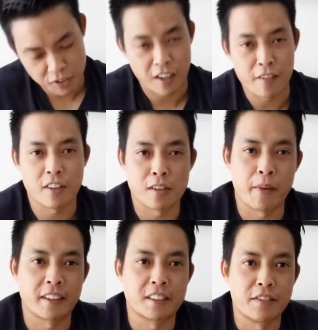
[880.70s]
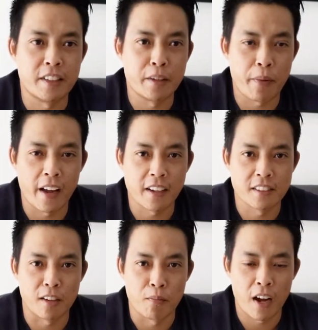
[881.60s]
I've got some activity
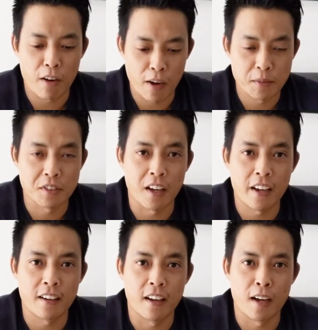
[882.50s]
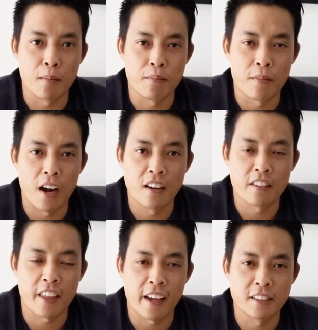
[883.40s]
packs on my website,
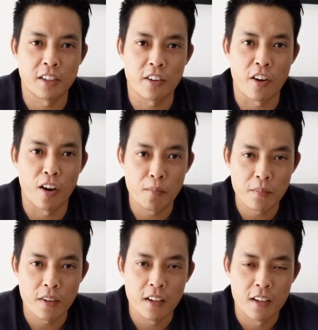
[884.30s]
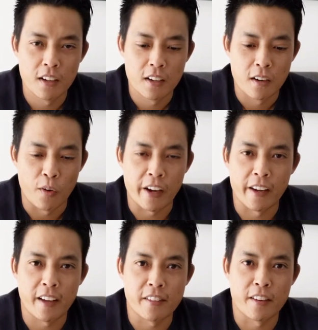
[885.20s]
ungthan.com, where you can
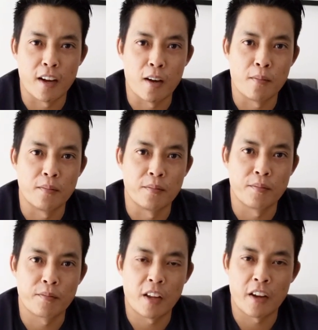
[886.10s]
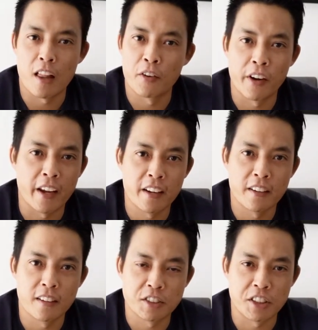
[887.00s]
get some colouring
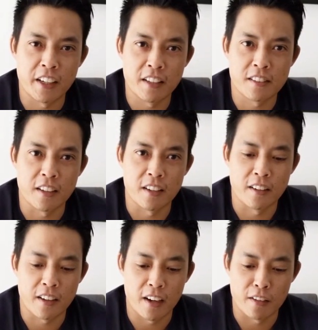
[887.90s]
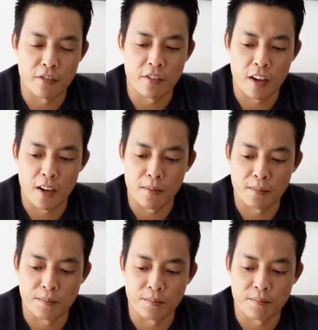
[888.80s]
in sheets and kind
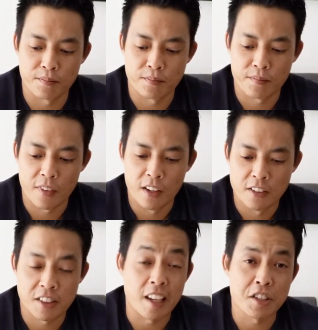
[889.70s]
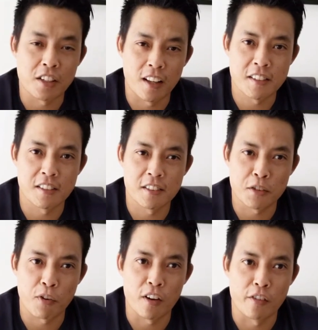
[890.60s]
of teach your lessons as
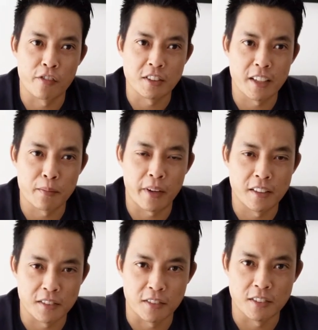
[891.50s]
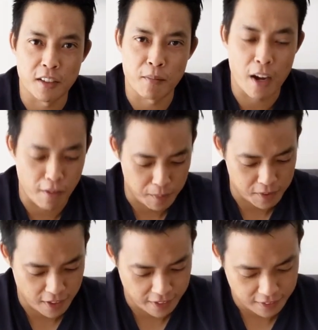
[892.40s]
well for Zen Pencils on my
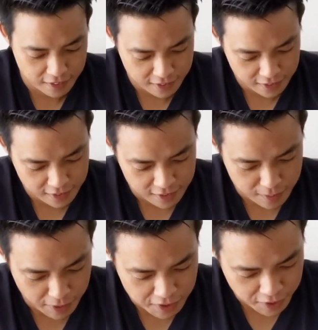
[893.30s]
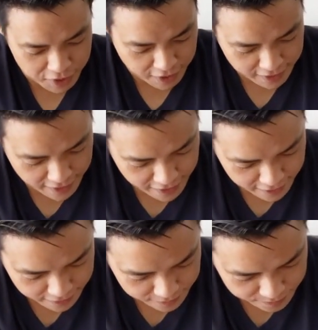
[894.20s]
website. So make sure you check that out.